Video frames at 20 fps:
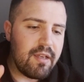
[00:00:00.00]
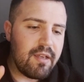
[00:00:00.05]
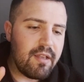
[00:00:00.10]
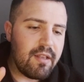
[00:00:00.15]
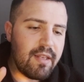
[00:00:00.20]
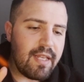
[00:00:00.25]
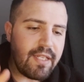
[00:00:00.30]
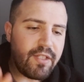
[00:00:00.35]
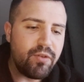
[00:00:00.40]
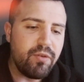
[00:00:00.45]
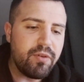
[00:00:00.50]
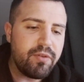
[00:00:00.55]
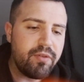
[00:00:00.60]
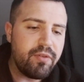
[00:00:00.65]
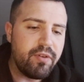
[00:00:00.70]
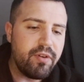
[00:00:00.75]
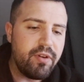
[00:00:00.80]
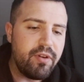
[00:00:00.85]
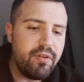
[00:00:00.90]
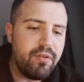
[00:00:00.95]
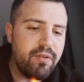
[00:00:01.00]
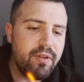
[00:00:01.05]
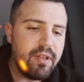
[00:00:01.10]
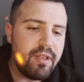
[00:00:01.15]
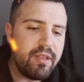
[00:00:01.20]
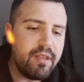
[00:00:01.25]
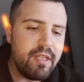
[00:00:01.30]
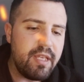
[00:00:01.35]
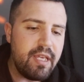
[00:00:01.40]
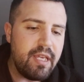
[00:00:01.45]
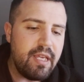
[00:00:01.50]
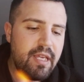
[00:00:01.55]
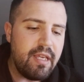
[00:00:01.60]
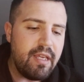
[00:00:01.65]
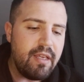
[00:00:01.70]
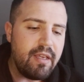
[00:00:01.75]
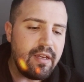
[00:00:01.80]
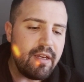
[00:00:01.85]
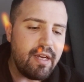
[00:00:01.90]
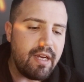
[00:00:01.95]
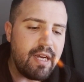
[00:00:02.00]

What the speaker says: let's talk through the